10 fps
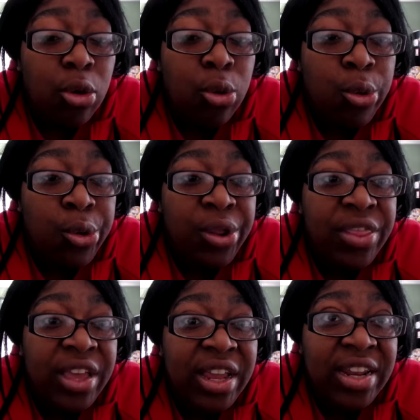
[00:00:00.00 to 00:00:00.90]
or
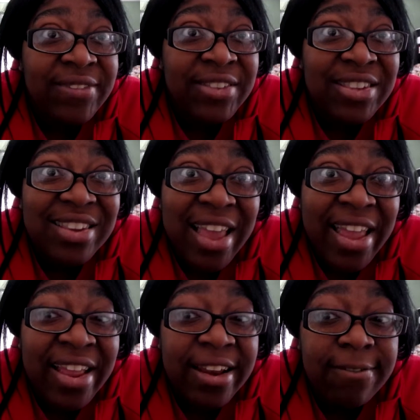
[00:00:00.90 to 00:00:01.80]
they could leave the
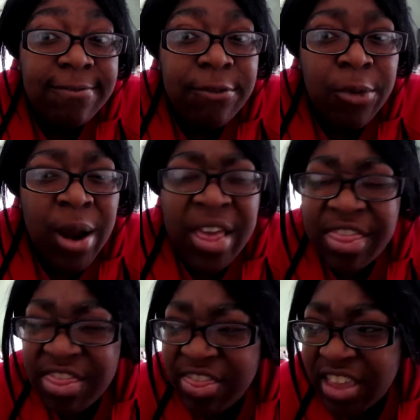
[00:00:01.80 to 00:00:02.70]
state for, I
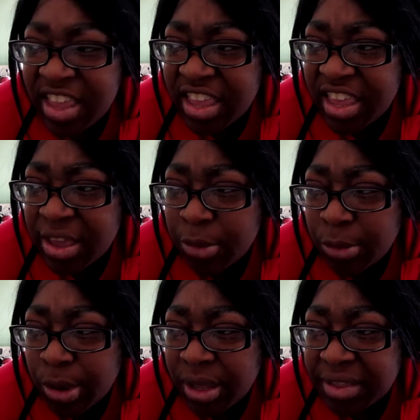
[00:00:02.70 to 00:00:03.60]
think it
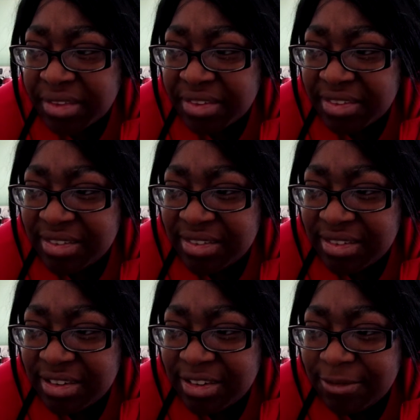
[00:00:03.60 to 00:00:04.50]
was
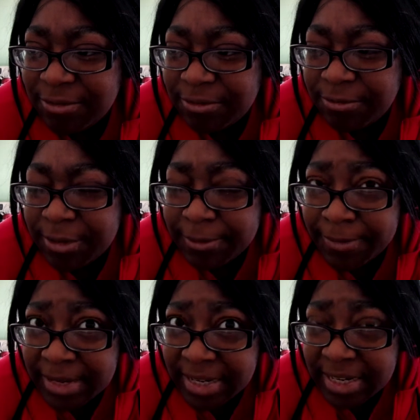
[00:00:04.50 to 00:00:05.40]

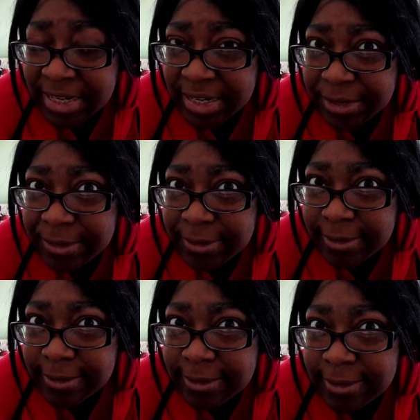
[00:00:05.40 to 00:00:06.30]
15
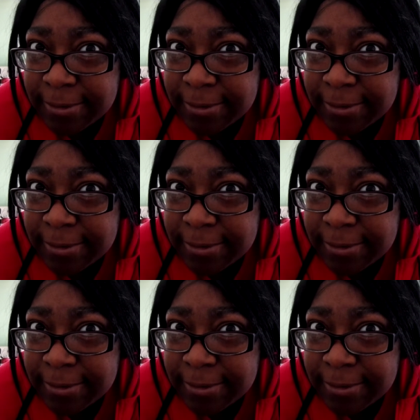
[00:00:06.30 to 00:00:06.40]
years.